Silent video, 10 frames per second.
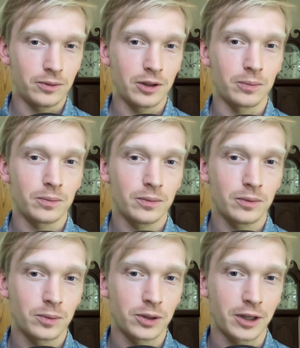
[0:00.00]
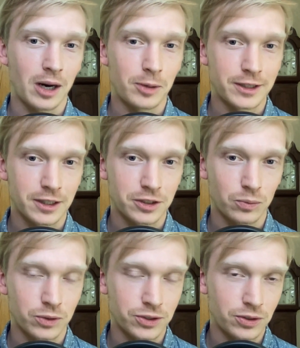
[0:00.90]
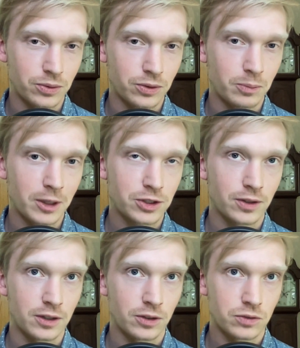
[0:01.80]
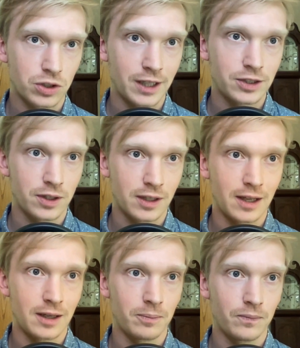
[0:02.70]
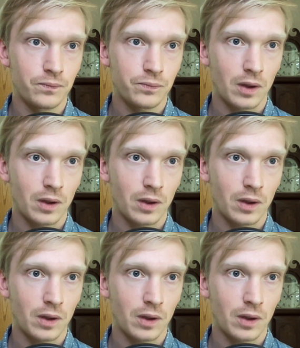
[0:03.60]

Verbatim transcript: you know really caught my attention was you you mentioned that you changed the name